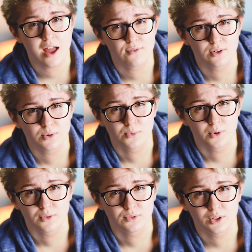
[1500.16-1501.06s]
every
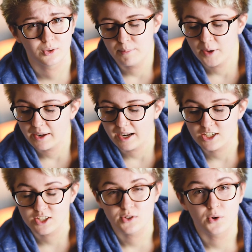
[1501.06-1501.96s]
one of you, but I
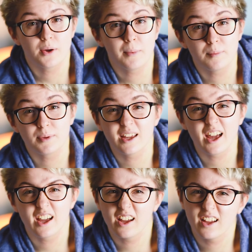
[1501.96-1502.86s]
just thought it might be
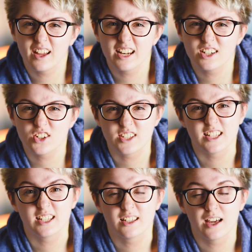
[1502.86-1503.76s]
an
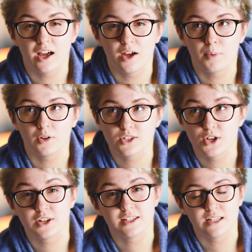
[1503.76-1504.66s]
interesting
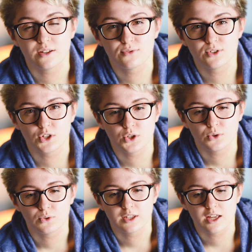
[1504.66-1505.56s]
alternative
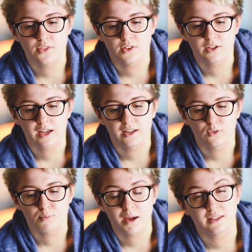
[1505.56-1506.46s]
to the other kind
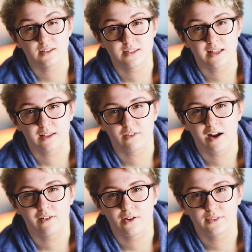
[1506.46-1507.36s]
of methods that there
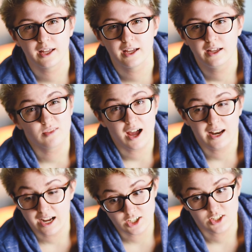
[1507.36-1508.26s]
are out there. And
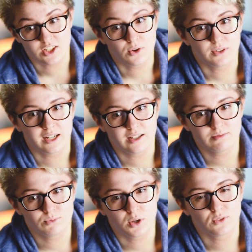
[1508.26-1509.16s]
I just know that it
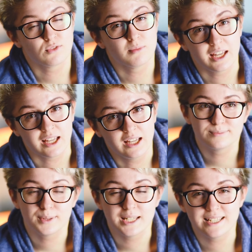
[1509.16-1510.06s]
worked for me.
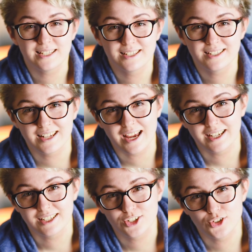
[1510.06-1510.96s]
Please
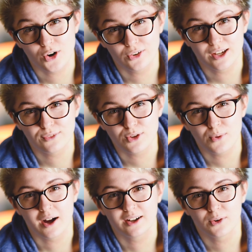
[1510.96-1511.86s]
stay strong if you
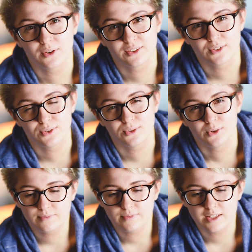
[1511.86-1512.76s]
are going through
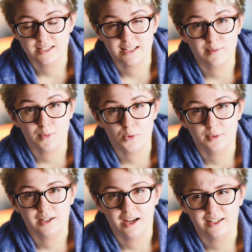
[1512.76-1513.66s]
these at the
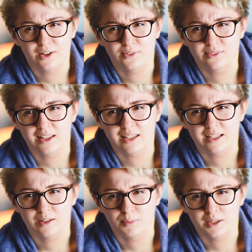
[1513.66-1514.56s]
moment. I know that they
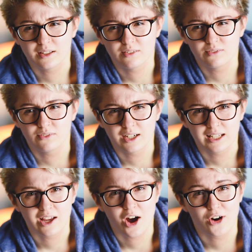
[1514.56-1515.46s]
can be
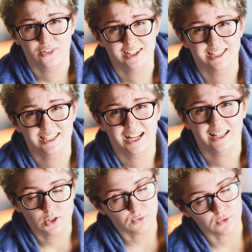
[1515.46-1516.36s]
really horrid
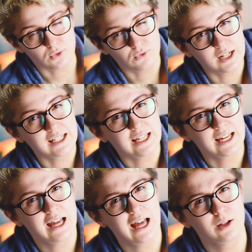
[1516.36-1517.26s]
and you can feel really
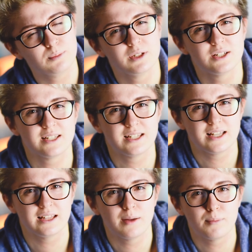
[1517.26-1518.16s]
helpless
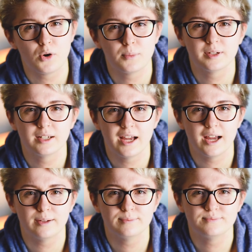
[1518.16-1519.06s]
in that moment.
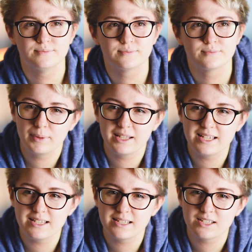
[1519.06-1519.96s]

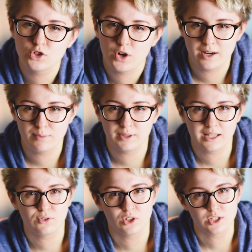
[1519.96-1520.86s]
Please try and
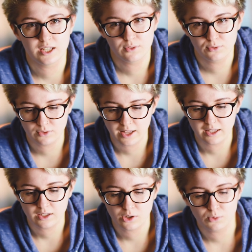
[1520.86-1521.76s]
believe in yourself
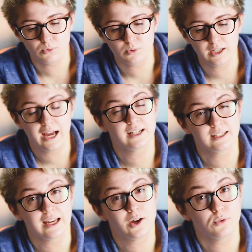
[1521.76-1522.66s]
that you can
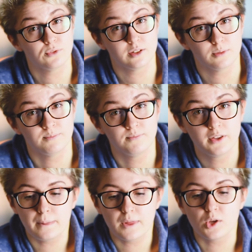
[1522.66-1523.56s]
get over them
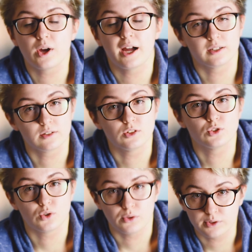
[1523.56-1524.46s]
and you can
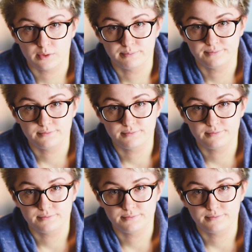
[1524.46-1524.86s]
control them.